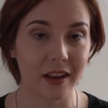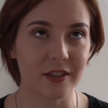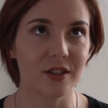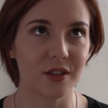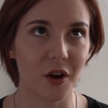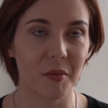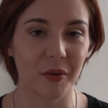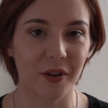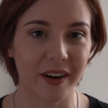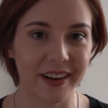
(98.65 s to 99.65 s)
It's so
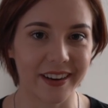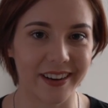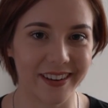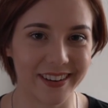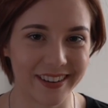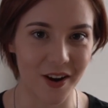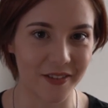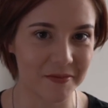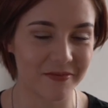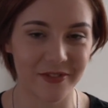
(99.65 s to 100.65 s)
boring.
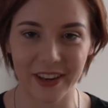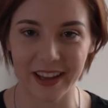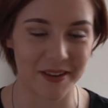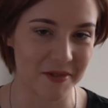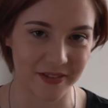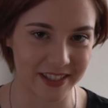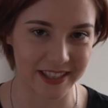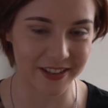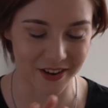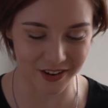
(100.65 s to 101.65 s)
I'm
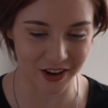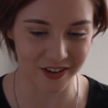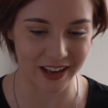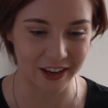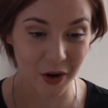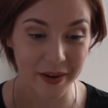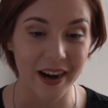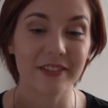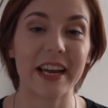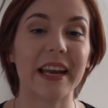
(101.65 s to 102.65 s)
obviously not like going
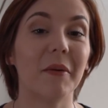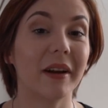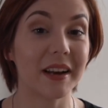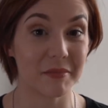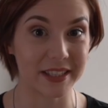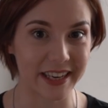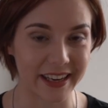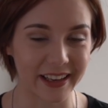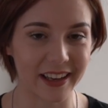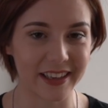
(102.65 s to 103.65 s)
after anyone in
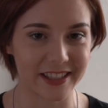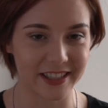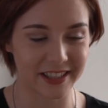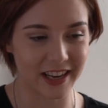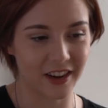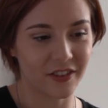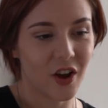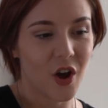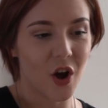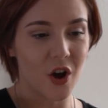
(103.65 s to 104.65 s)
particular. It's just kind of
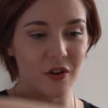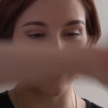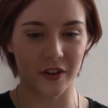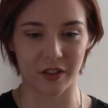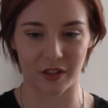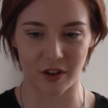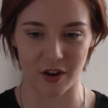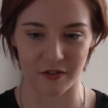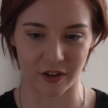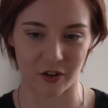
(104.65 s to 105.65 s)
over
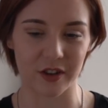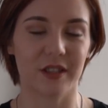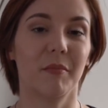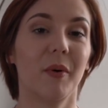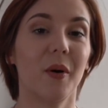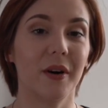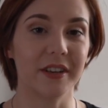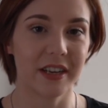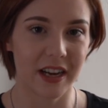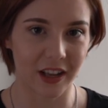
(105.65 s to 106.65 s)
across the
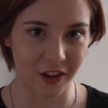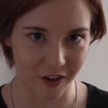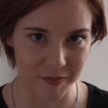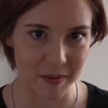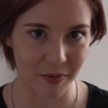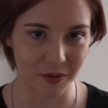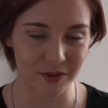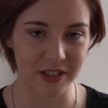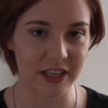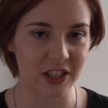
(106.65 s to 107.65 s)
board. A lot of
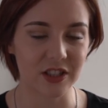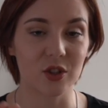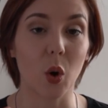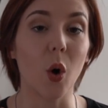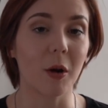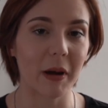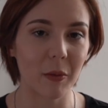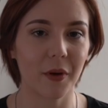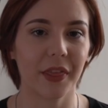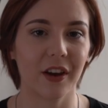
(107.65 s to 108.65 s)
people, they just talk
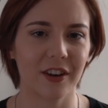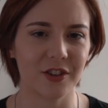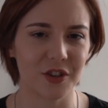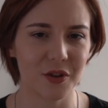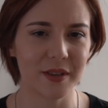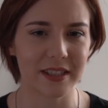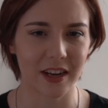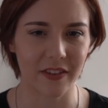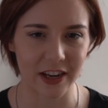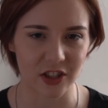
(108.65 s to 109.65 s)
about what they're gonna do
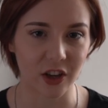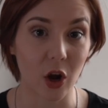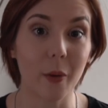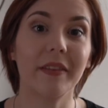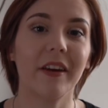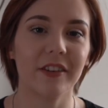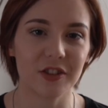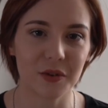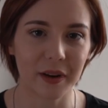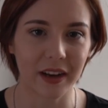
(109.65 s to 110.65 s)
instead of actually going there
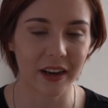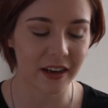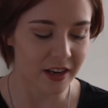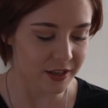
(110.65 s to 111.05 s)
and doing it.